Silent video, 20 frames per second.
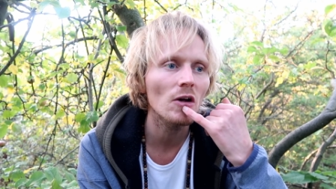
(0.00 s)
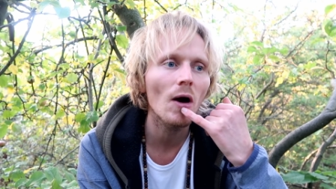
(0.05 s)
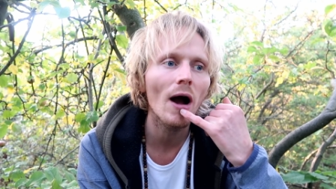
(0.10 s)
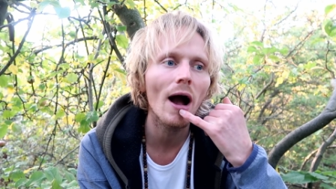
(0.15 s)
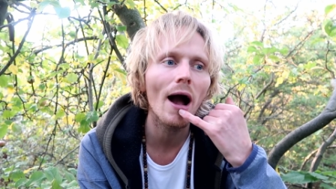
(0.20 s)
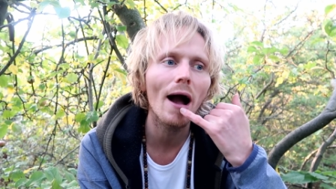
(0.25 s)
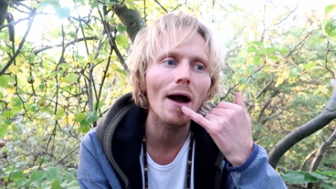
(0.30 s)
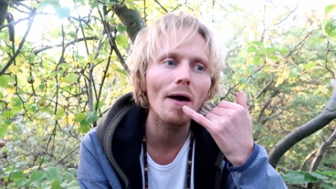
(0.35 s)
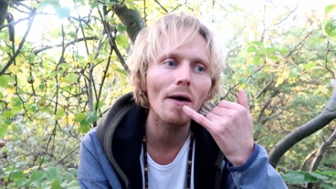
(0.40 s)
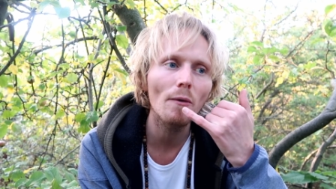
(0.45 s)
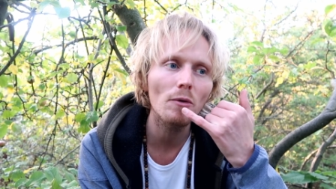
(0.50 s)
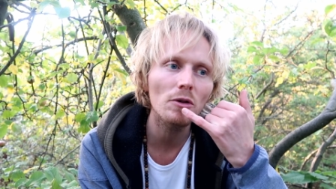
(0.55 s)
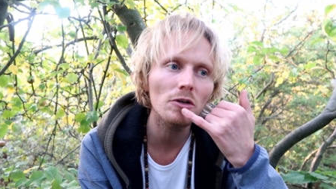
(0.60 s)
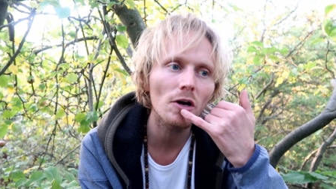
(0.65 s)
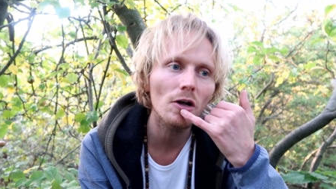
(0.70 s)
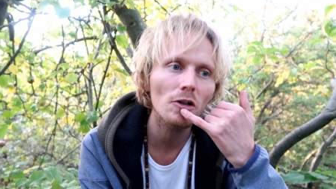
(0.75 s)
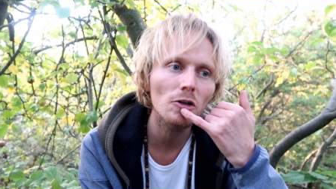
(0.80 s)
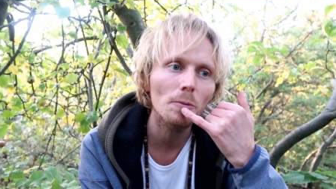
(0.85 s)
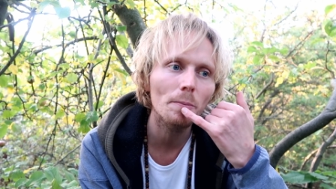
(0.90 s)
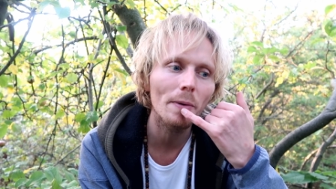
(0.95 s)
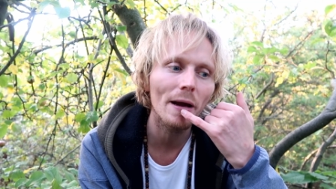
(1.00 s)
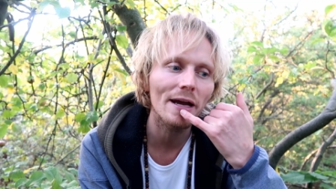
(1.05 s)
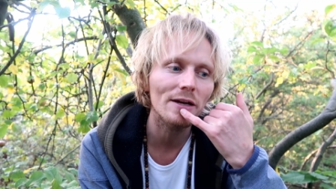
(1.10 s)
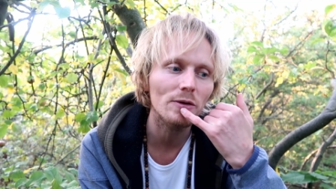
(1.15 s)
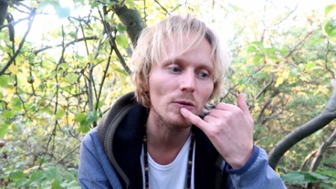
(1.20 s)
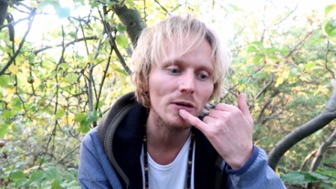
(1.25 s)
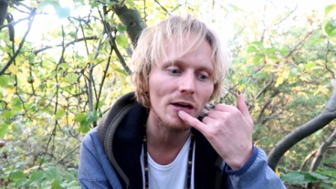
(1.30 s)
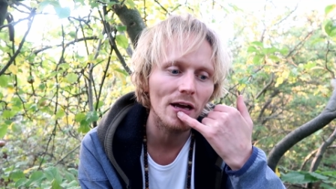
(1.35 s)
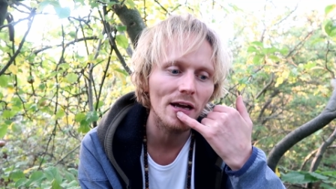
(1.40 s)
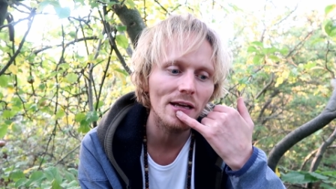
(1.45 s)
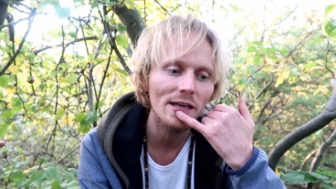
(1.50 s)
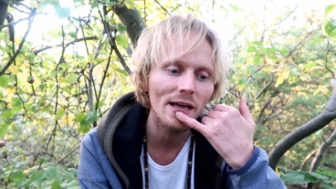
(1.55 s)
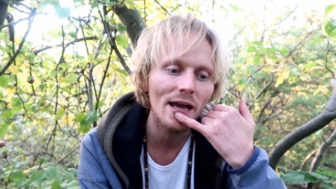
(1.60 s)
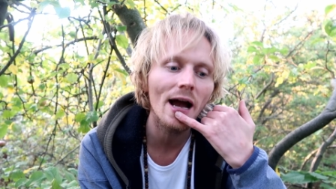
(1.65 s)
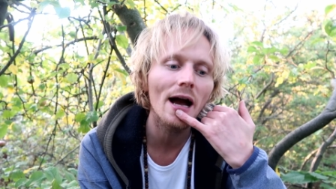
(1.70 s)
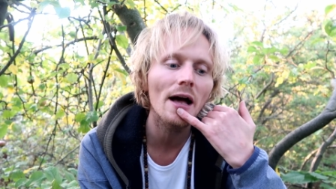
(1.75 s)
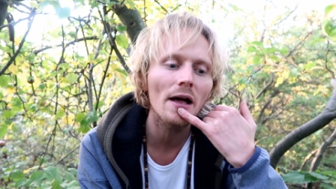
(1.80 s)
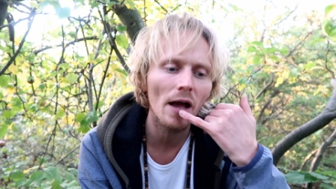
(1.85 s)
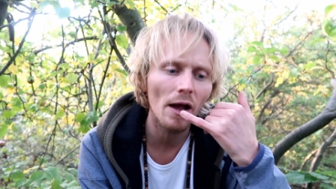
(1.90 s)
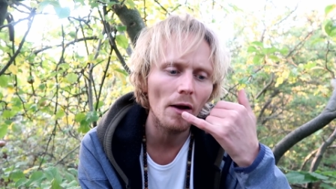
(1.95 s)
I will call you back, okay?
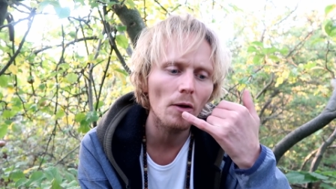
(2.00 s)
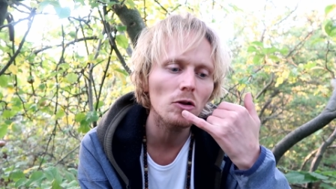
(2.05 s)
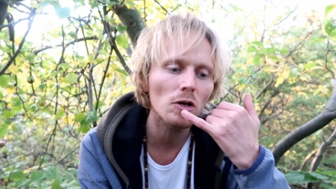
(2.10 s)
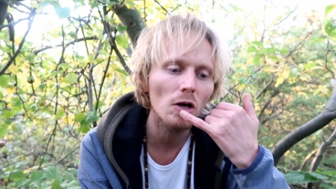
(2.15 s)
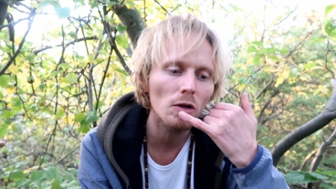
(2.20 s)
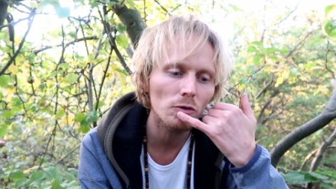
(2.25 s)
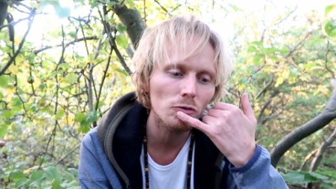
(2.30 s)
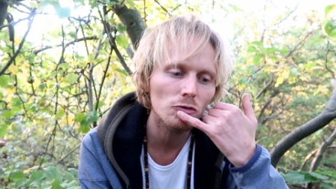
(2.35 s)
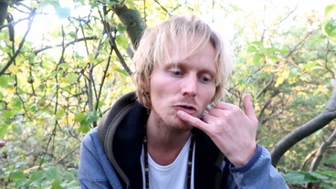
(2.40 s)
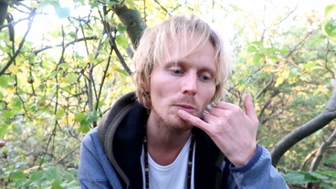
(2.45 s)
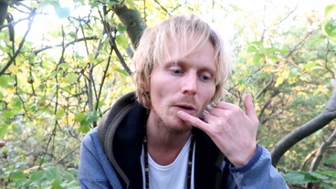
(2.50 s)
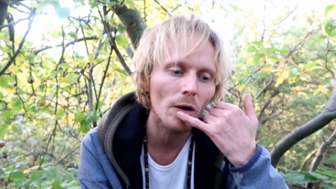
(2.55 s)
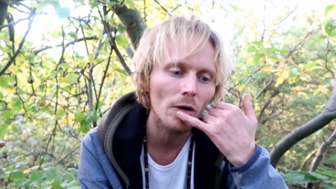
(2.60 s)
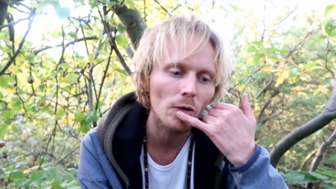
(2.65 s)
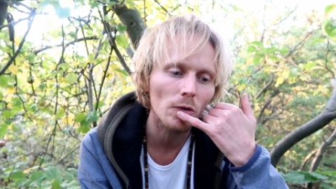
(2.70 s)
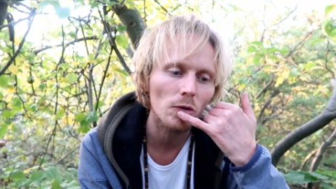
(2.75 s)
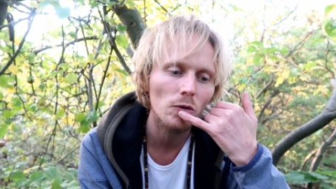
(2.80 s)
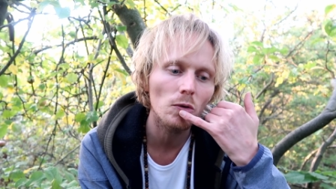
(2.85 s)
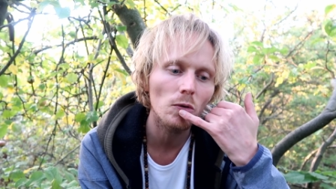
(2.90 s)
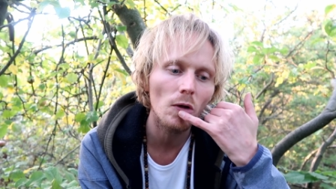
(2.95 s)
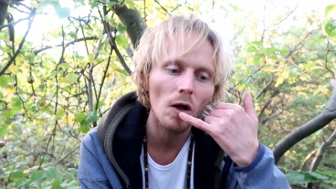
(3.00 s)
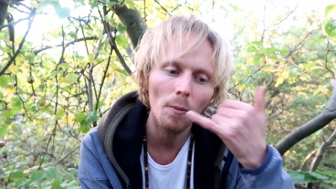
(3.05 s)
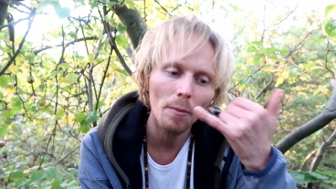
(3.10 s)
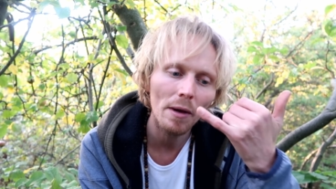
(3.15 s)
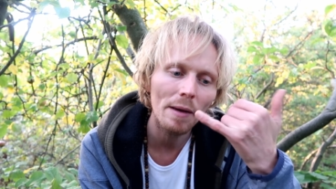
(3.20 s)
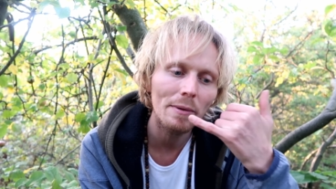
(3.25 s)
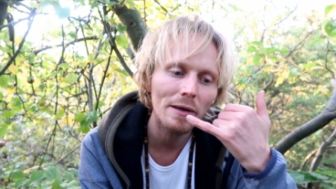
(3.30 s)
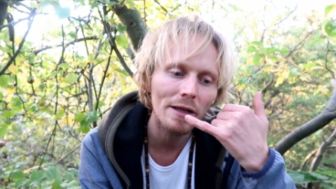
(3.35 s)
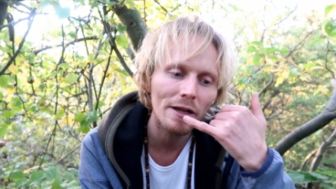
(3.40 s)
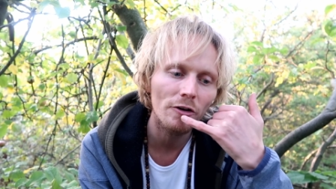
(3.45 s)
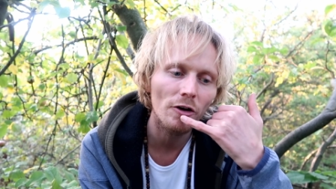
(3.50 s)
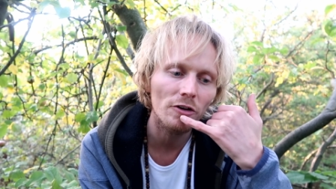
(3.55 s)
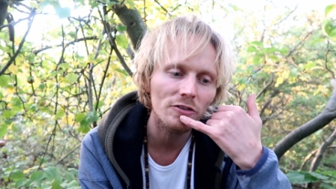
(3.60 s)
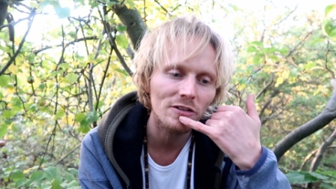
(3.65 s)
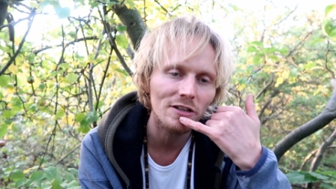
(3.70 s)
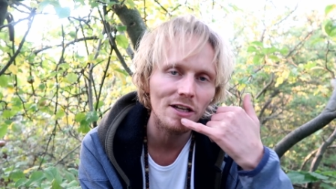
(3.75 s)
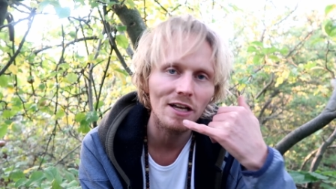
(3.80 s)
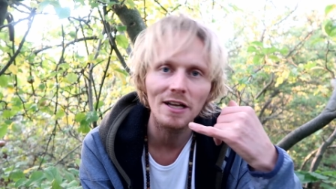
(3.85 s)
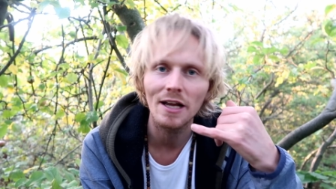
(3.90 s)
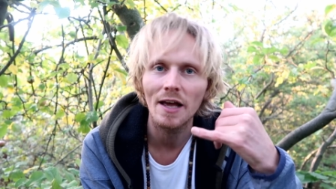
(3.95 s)
Yeah, I'll call you tomorrow. Cool, or maybe later on
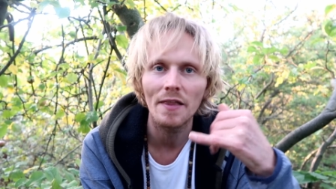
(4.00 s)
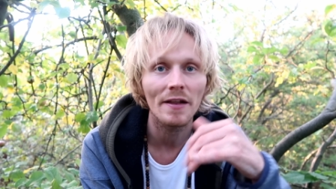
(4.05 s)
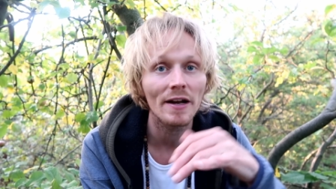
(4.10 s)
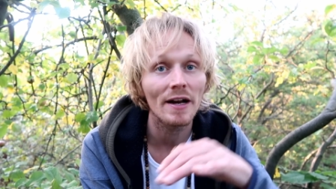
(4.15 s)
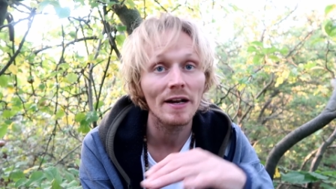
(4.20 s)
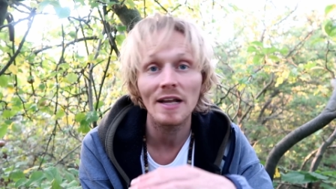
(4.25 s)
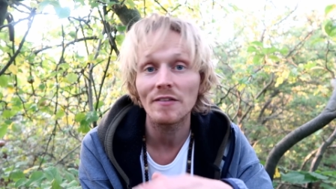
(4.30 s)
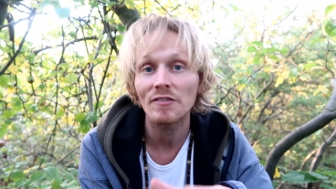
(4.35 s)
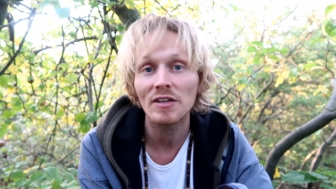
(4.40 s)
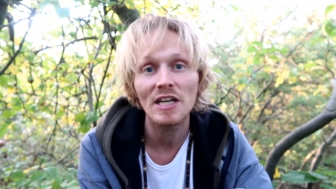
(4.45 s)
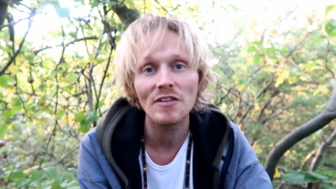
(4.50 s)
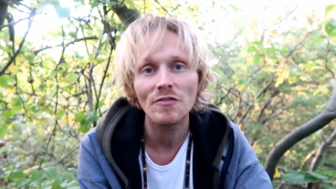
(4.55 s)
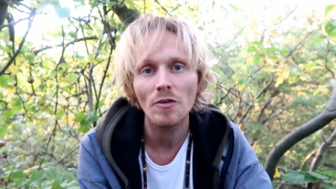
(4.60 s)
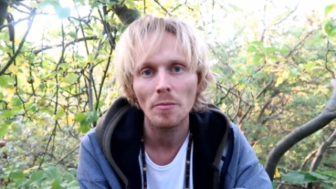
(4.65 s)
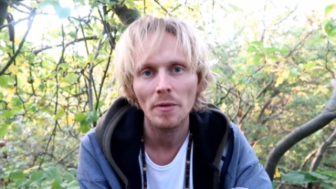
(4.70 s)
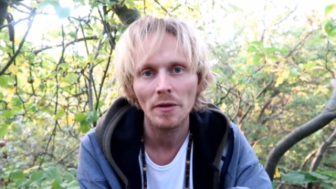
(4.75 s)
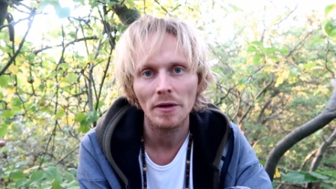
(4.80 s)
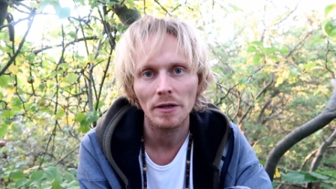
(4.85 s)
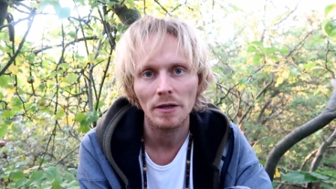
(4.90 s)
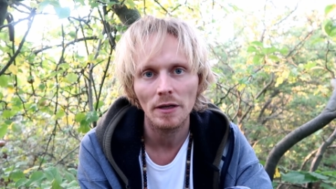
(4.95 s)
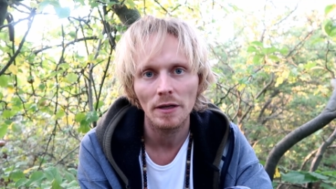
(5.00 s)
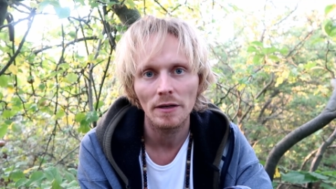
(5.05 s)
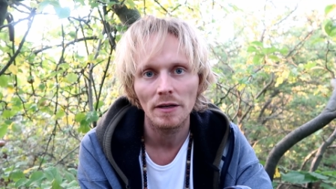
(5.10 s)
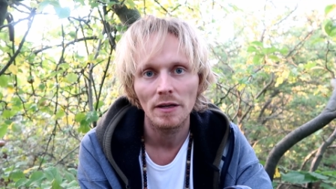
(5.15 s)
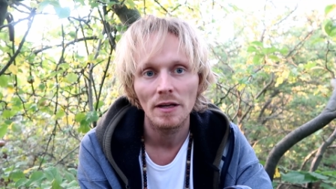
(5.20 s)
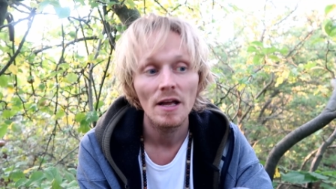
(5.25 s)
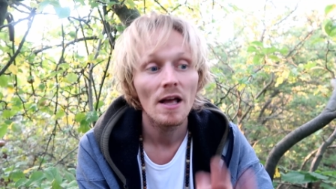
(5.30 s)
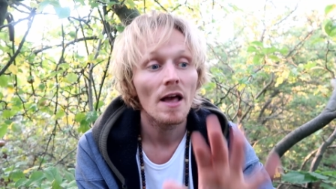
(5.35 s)
today. And then I never hear from them again.